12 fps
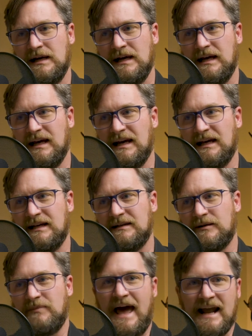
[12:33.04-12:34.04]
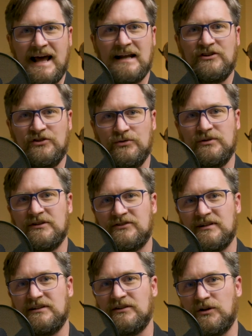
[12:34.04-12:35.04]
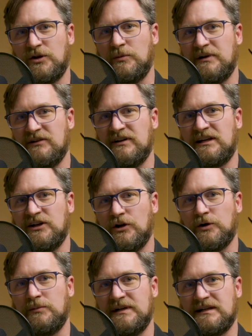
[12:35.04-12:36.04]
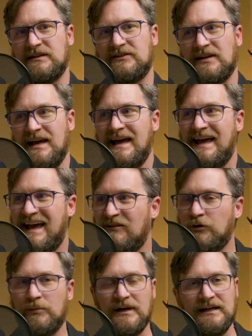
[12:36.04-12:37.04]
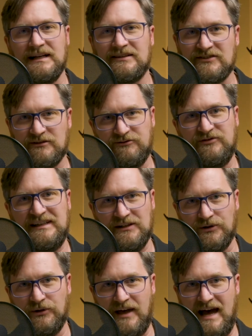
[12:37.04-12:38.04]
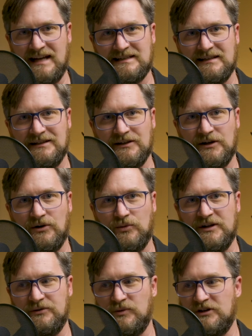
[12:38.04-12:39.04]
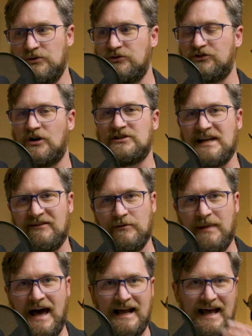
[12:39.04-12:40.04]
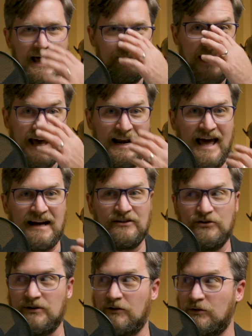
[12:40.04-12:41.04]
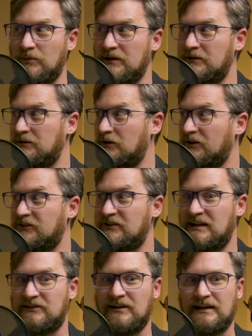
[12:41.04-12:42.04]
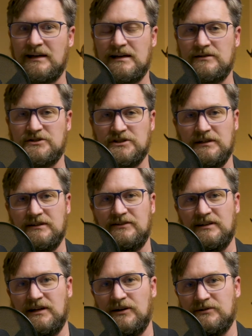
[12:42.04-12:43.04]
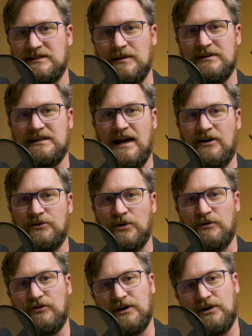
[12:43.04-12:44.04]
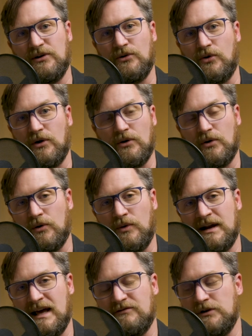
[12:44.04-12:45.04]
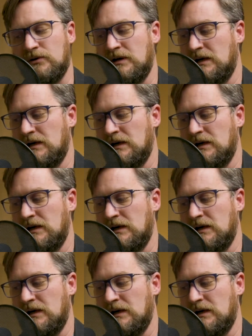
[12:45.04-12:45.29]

And a bad attitude is a little bit of a killer because everybody gets to feel that, when you start to have a bad attitude, everybody on set's like, geez, Debbie Downer over here or what have you.